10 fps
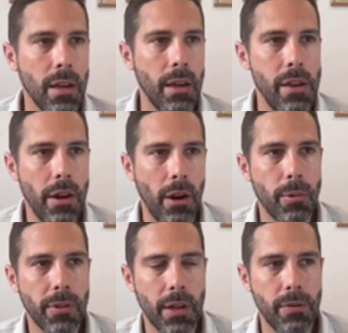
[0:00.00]

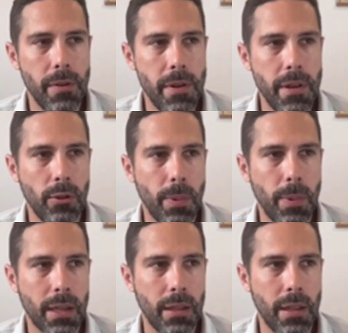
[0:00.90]
wrote that a few years
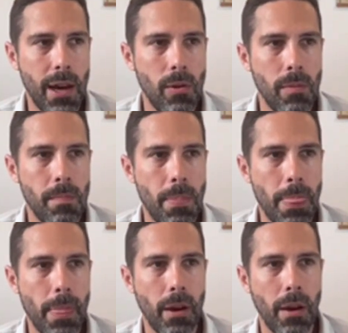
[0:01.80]
back, and now
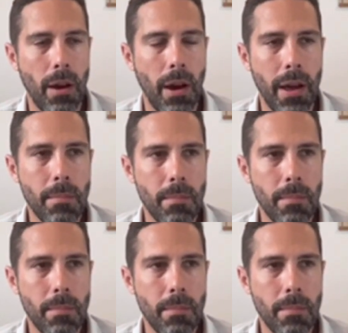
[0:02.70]
I